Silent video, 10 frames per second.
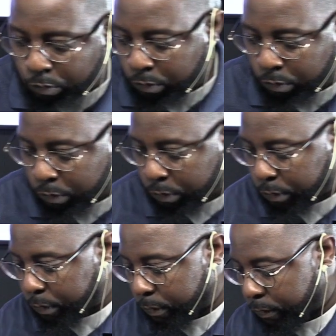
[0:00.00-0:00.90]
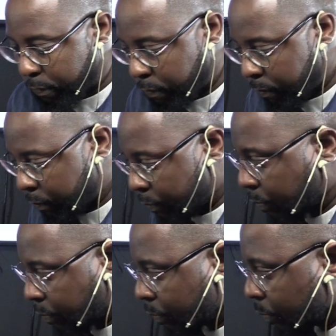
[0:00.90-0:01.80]
And to bring the first fruits of our
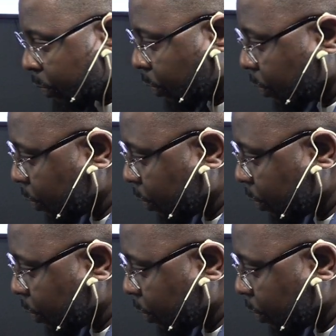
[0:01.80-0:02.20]
ground,